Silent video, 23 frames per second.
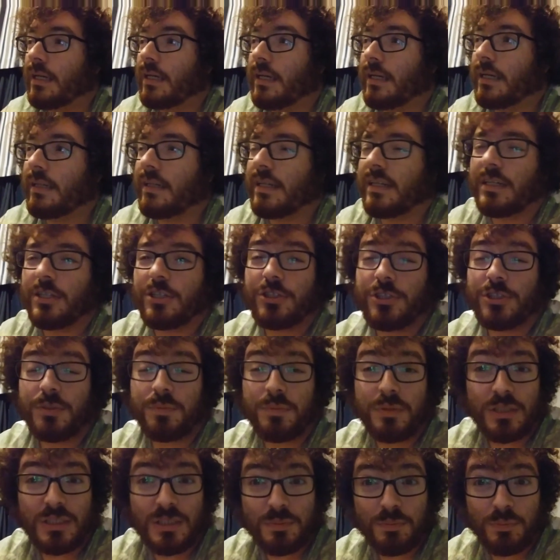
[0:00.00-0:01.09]
And then the ship
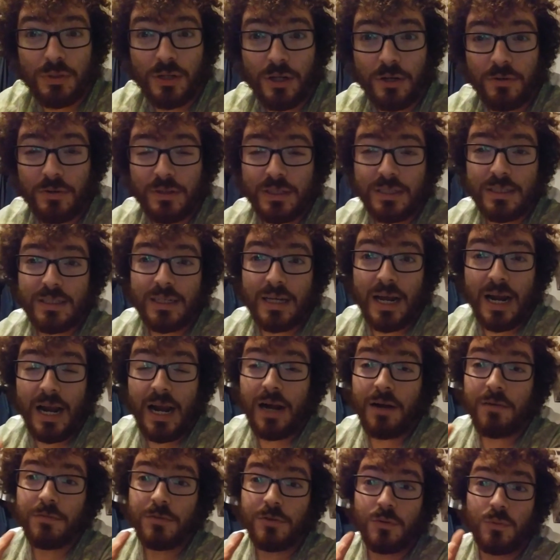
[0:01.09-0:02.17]
exploded
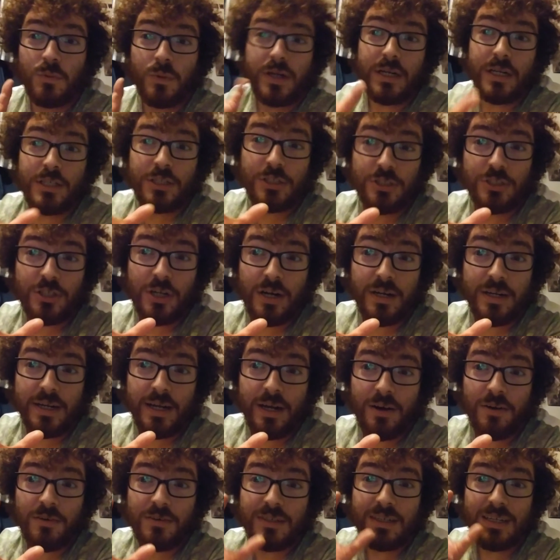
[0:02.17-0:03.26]
after Rey shot
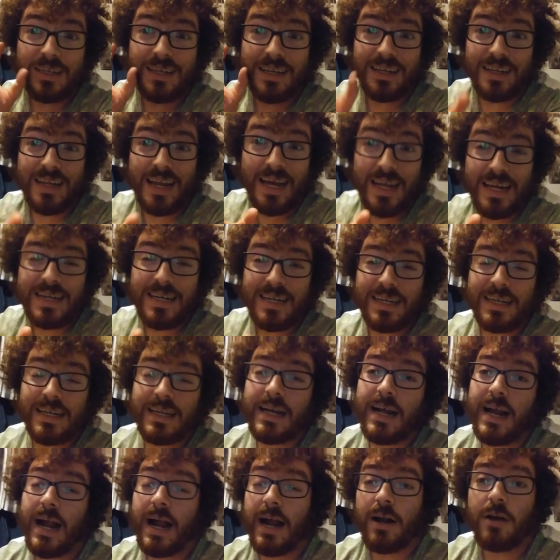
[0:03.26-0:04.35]
out lightning
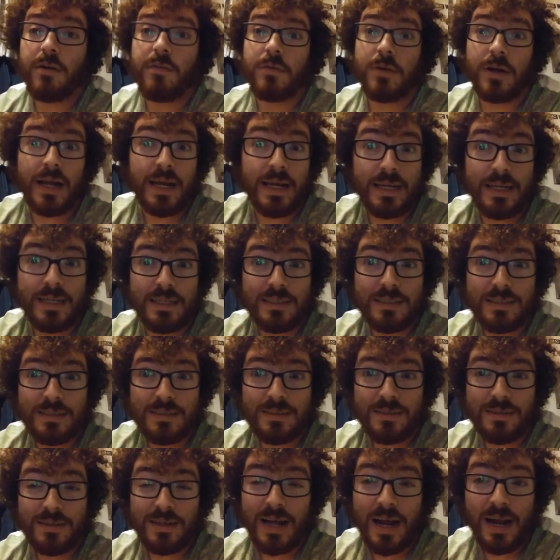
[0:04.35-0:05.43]
out of her hands.
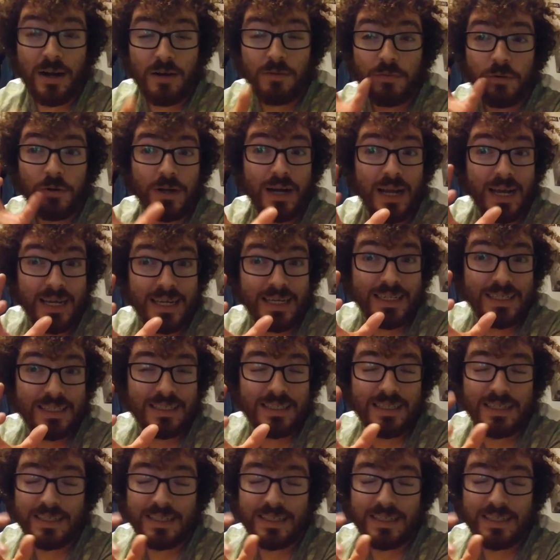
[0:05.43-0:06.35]
Out of her hand,